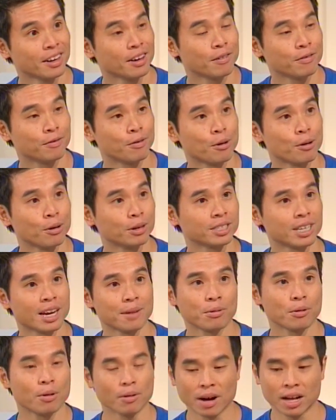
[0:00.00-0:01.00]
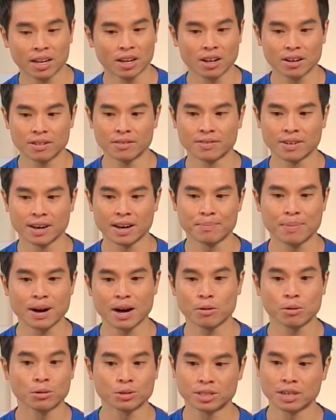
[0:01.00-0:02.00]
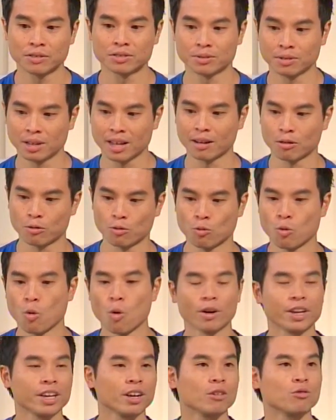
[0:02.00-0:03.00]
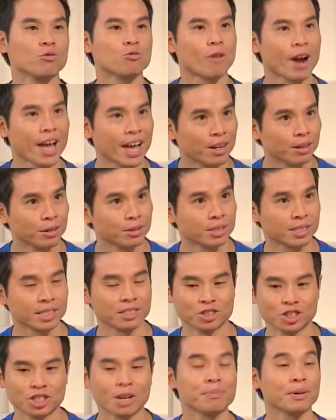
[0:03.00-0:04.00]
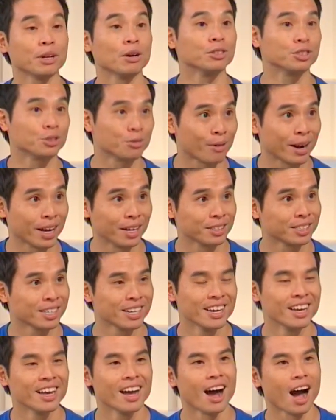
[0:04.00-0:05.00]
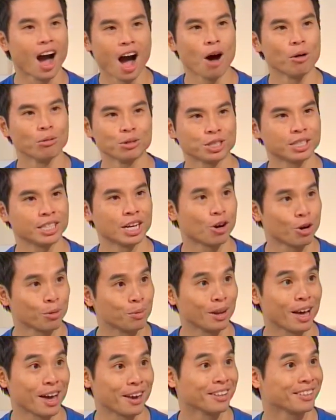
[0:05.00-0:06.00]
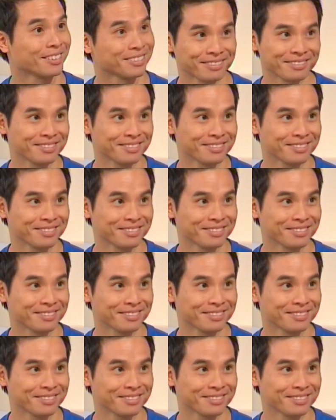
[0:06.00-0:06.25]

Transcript: Ooh, yes. For example, a lot of uh, parkour stuffs like walking on rails and jumping uh -huh. onto rails. I what was terrible like at it.